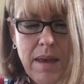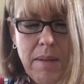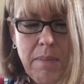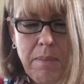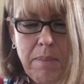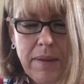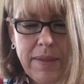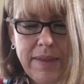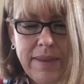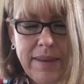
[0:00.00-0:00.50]

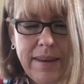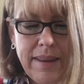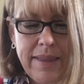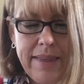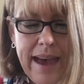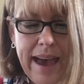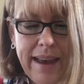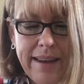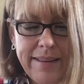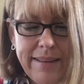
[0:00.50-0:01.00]
But
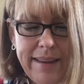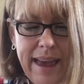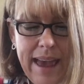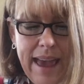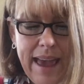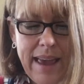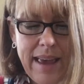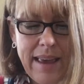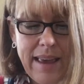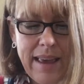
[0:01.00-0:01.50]
that
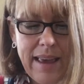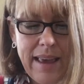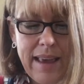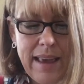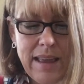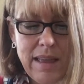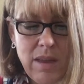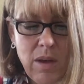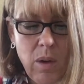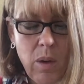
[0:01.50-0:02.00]
day,
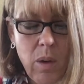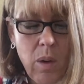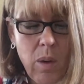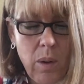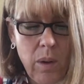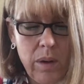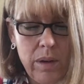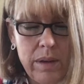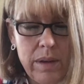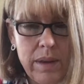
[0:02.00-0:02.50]
in the
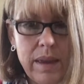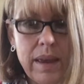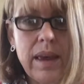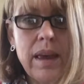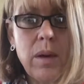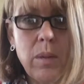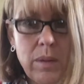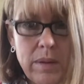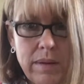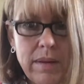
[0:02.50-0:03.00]
hole,
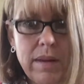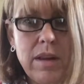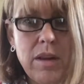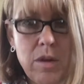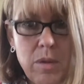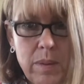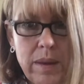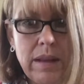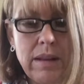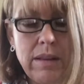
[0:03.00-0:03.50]
it was
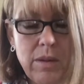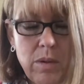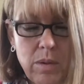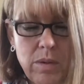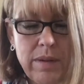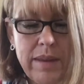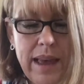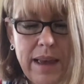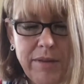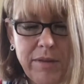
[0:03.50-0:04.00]
humans who
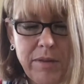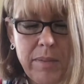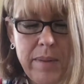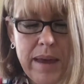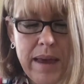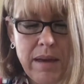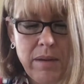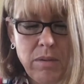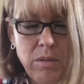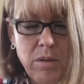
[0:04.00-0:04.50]
saved
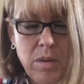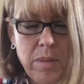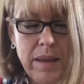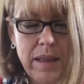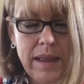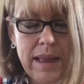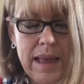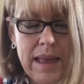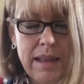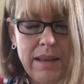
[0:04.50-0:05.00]
me. Ruby
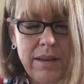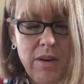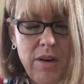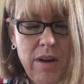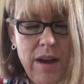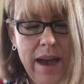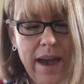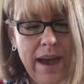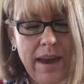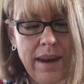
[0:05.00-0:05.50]
leans her
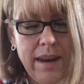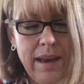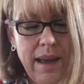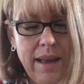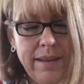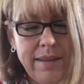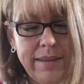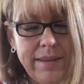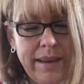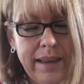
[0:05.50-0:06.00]
head
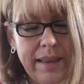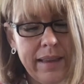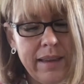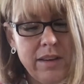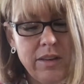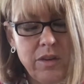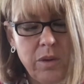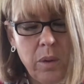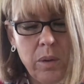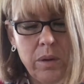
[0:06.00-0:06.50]
on
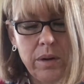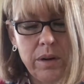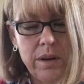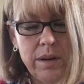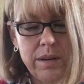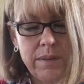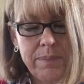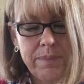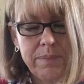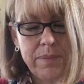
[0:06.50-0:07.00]
Stella's
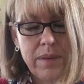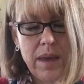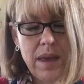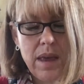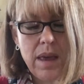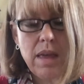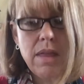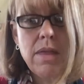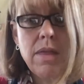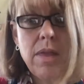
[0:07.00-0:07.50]
shoulder.
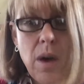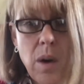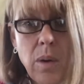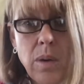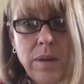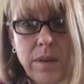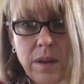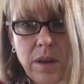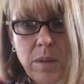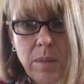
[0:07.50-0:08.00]

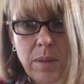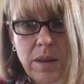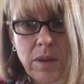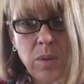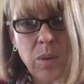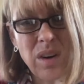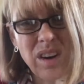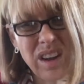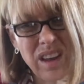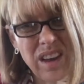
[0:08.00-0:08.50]
Those
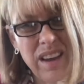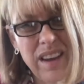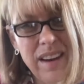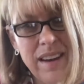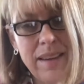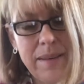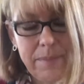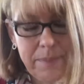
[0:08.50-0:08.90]
humans were good.